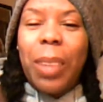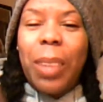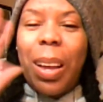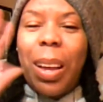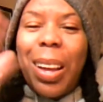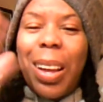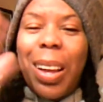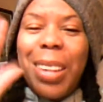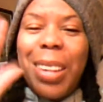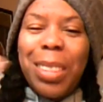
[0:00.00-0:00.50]

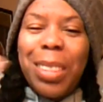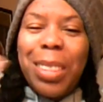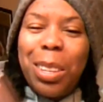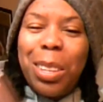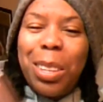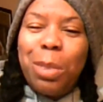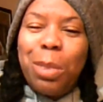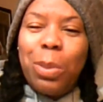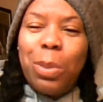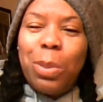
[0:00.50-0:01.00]
Hi,
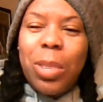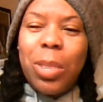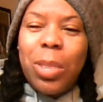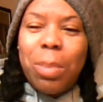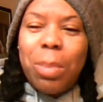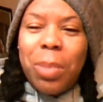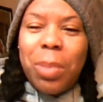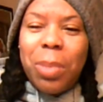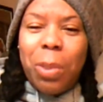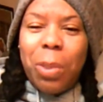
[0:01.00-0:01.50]
thank you for
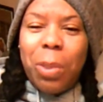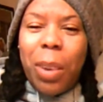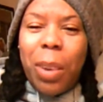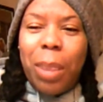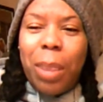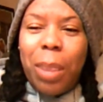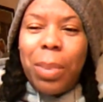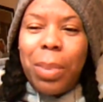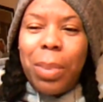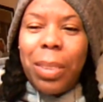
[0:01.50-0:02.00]

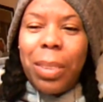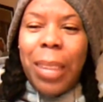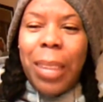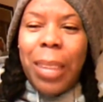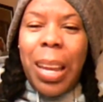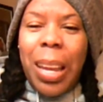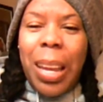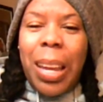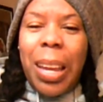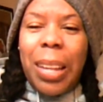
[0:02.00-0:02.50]
subscribing.
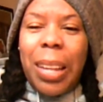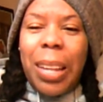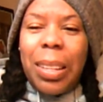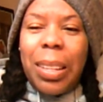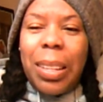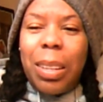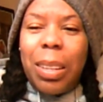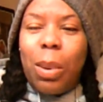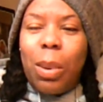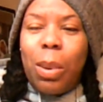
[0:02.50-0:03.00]

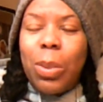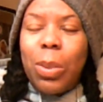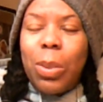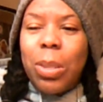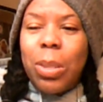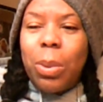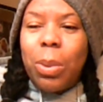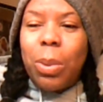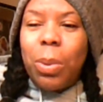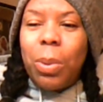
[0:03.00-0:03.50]
Then
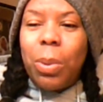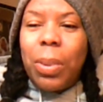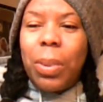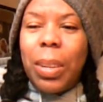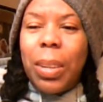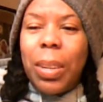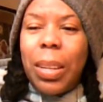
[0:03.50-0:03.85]
also